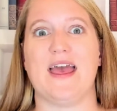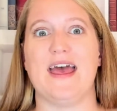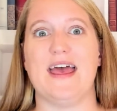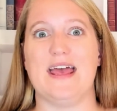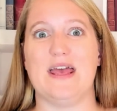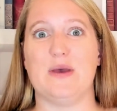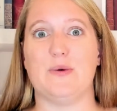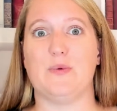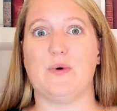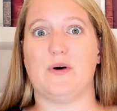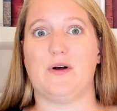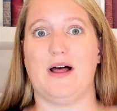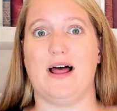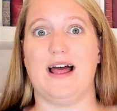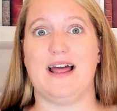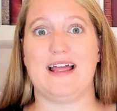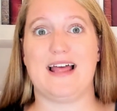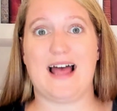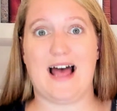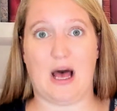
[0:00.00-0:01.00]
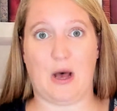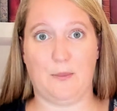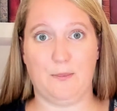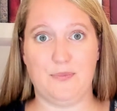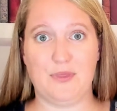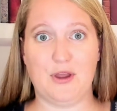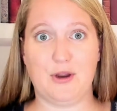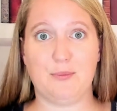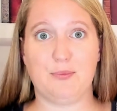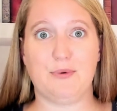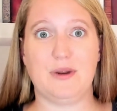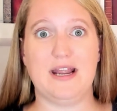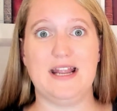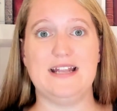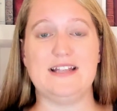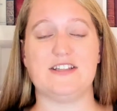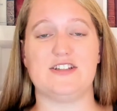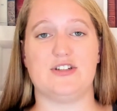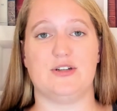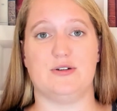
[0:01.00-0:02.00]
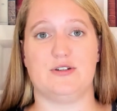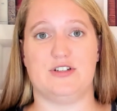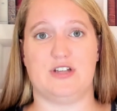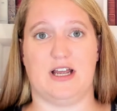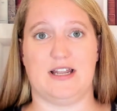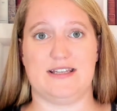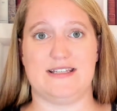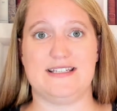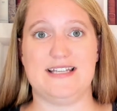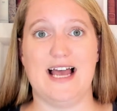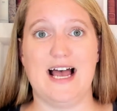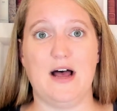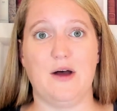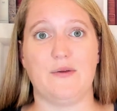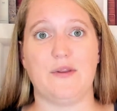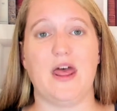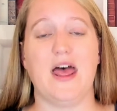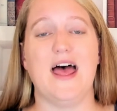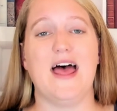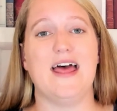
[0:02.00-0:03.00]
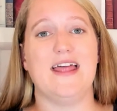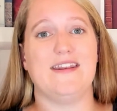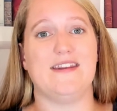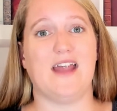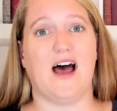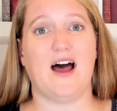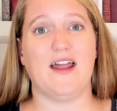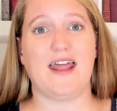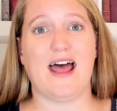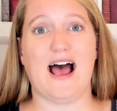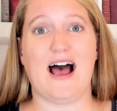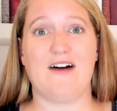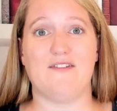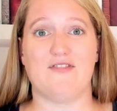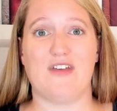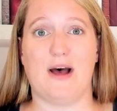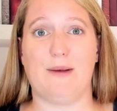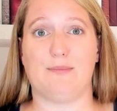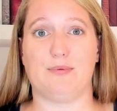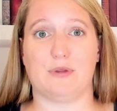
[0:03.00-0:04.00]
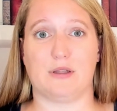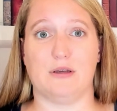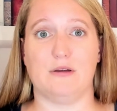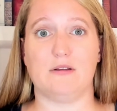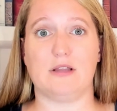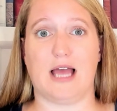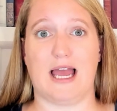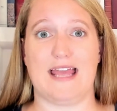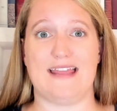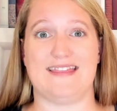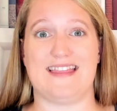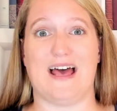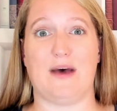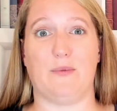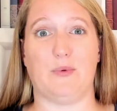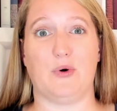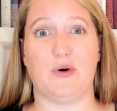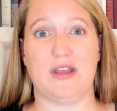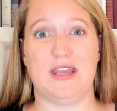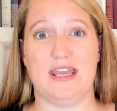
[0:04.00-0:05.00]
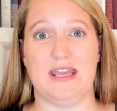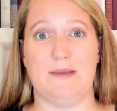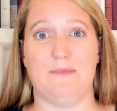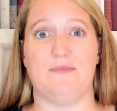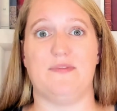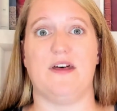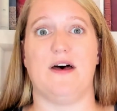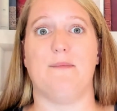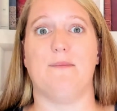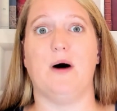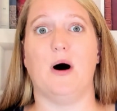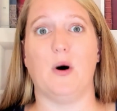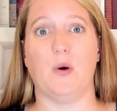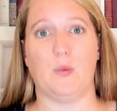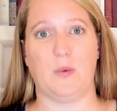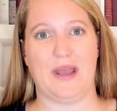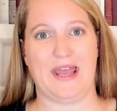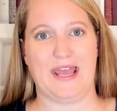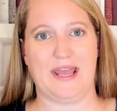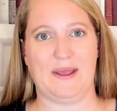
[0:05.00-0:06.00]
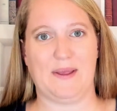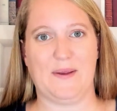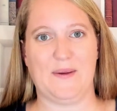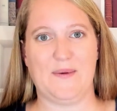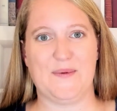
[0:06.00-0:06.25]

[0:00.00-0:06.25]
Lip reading: It will help their brains to shut down, not have that blue light that will keep them awake.